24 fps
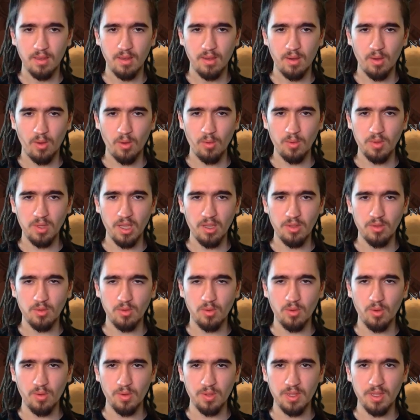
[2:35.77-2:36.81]
Oh yeah, you're
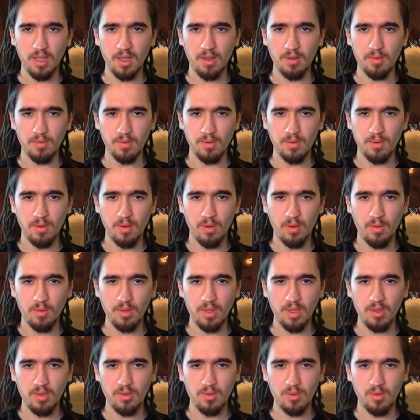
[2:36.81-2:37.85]
going down. Oh
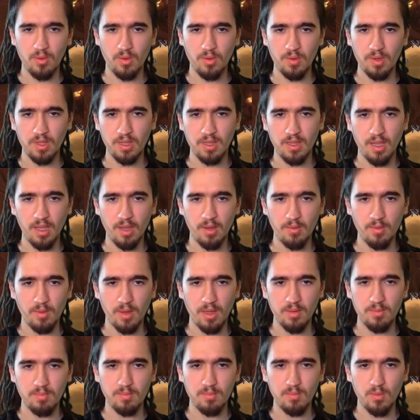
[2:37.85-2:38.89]
yeah, you're going down.
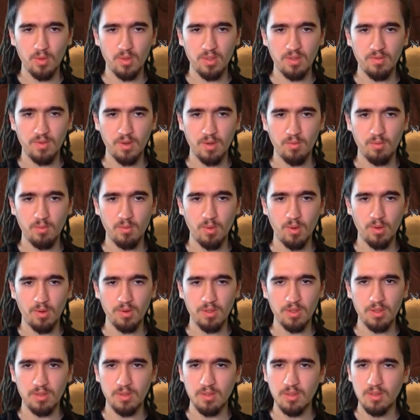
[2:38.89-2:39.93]
I'm not even
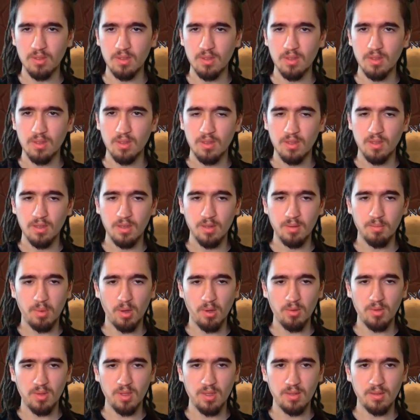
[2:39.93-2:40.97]
worried
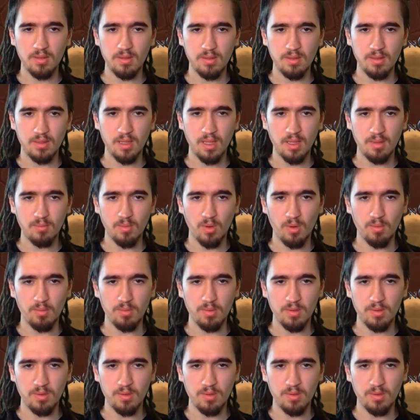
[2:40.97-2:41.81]
about that mob.